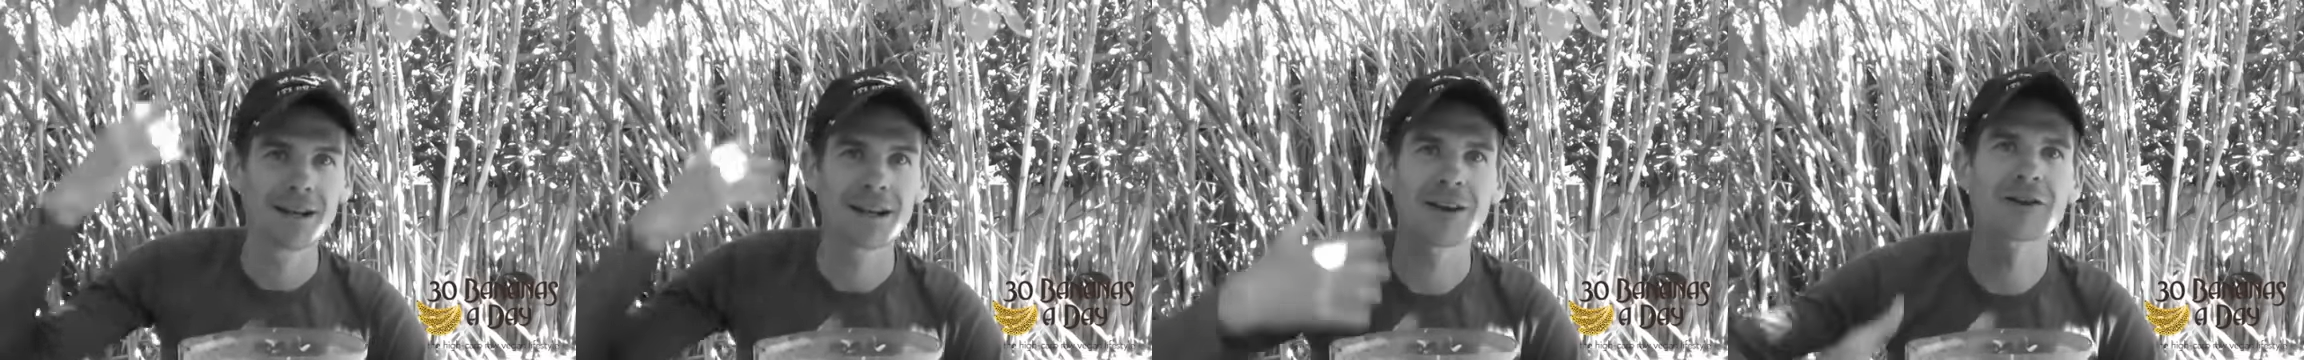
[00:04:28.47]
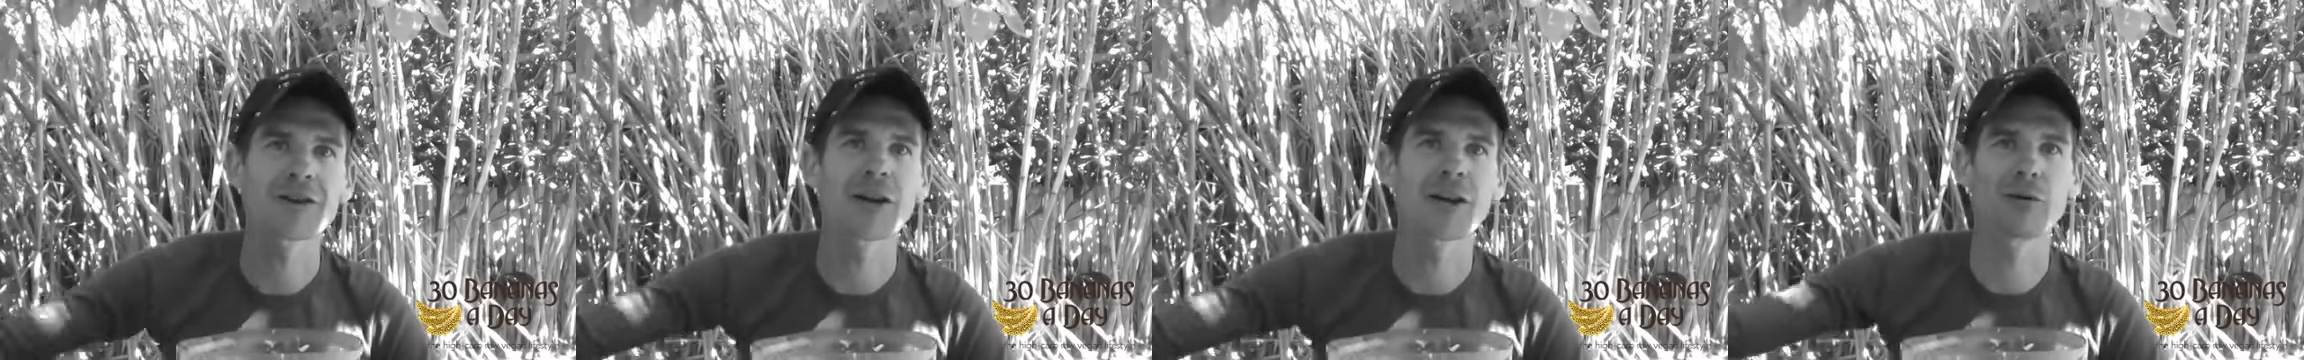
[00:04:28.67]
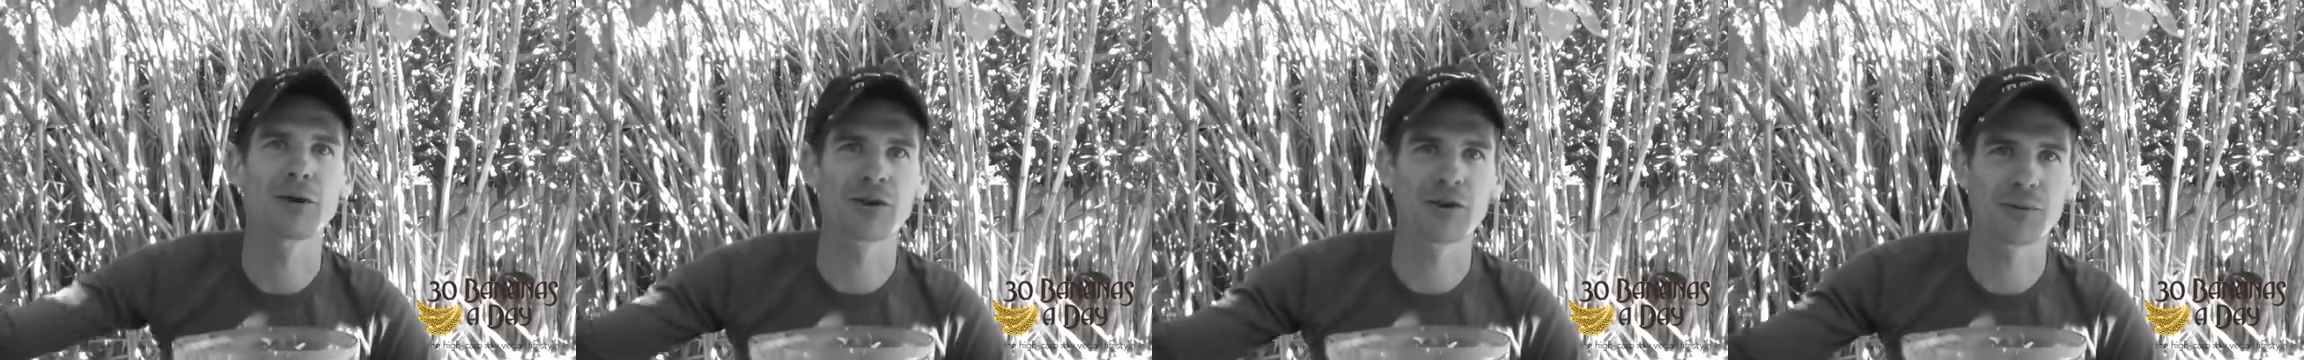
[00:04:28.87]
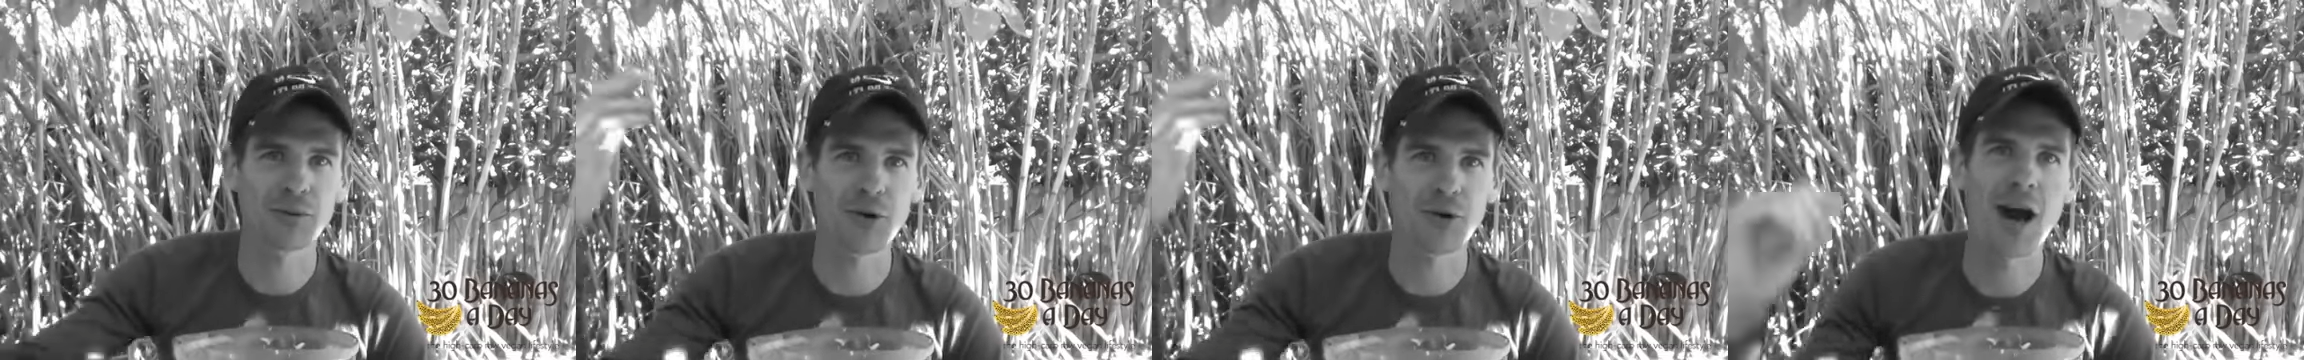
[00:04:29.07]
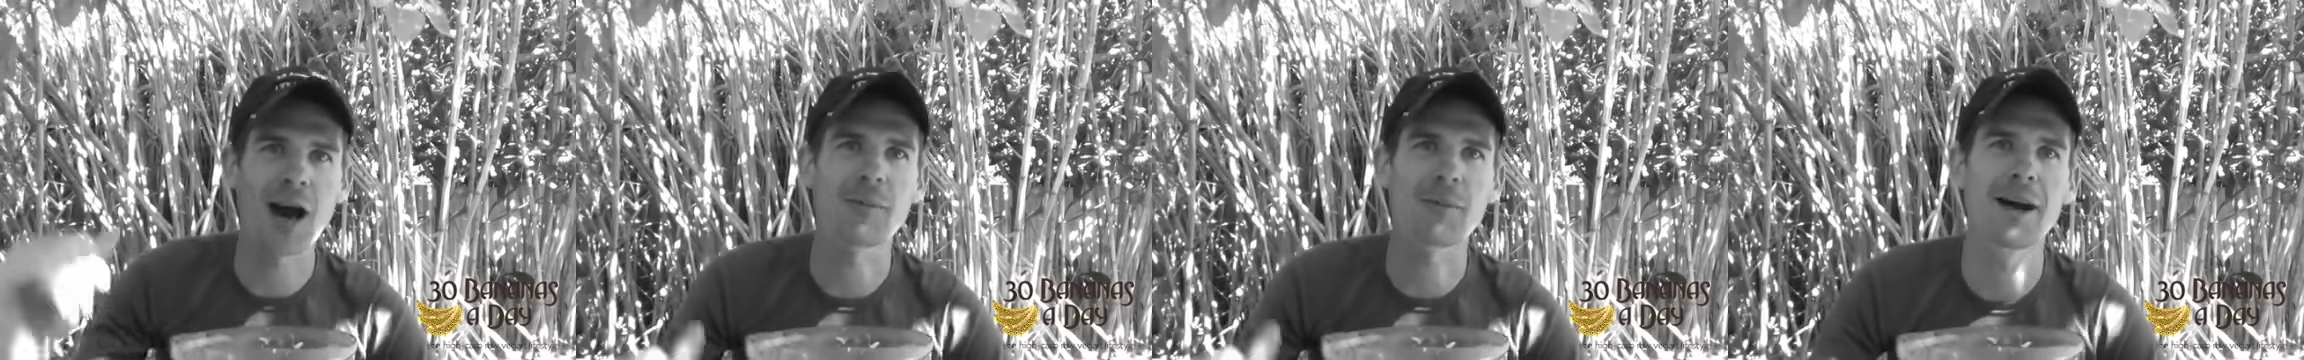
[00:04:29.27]
let's get rid of some
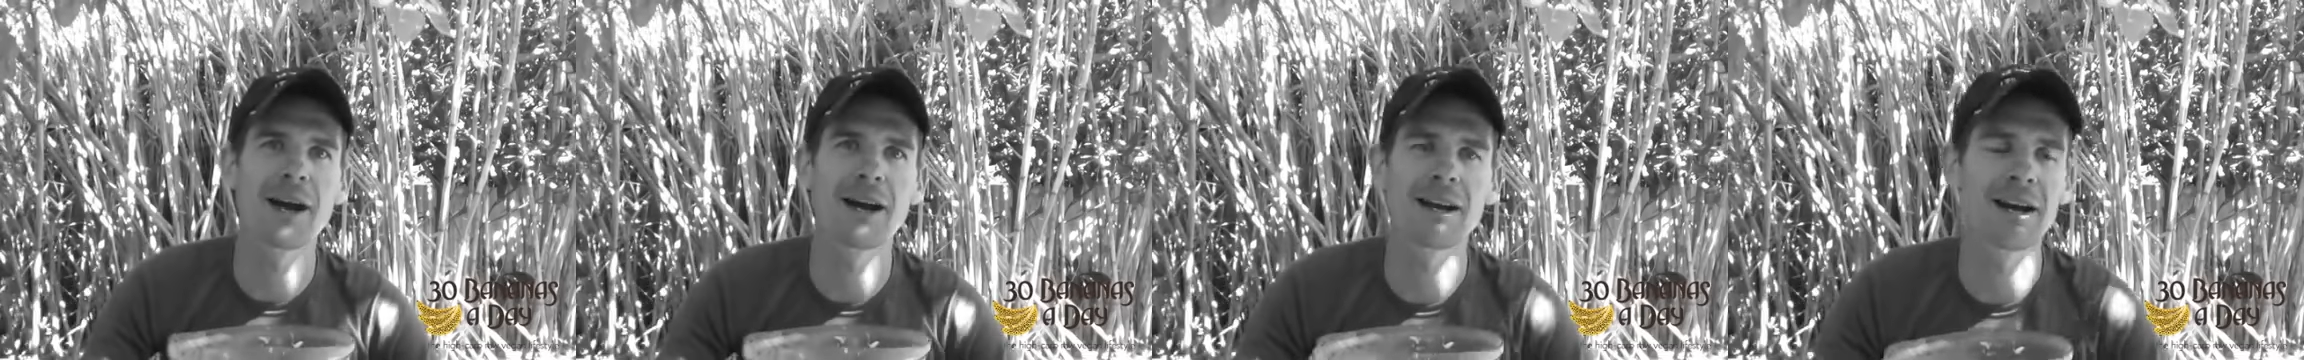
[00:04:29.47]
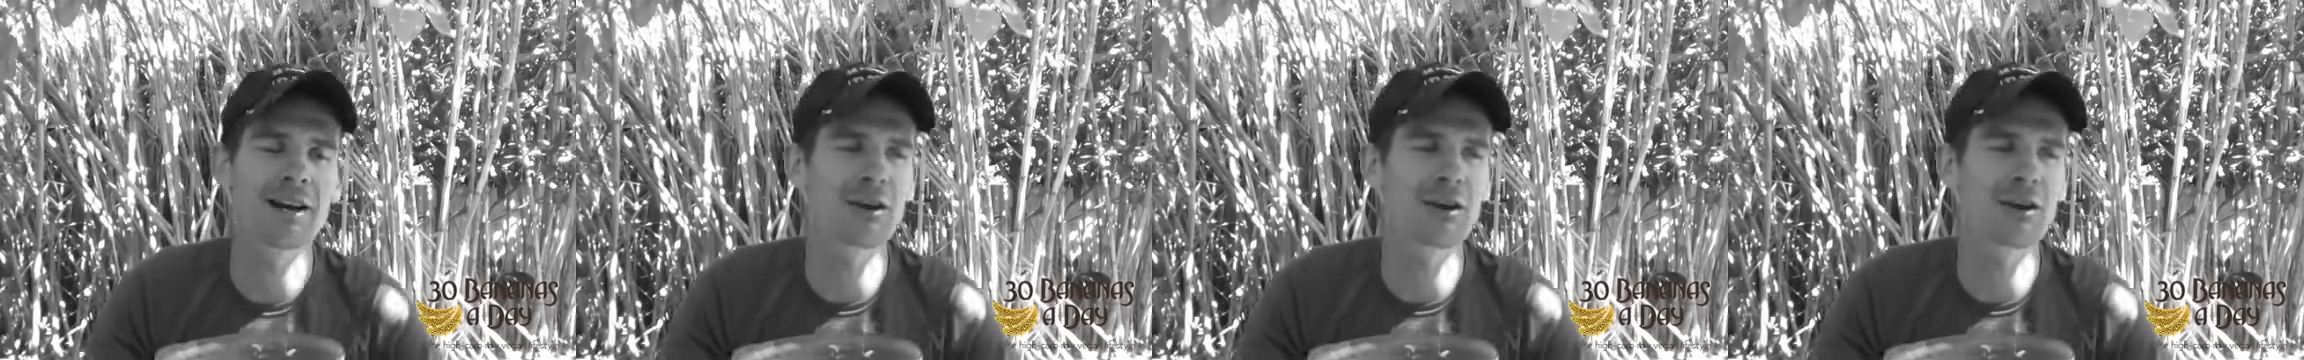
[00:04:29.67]
crap, man.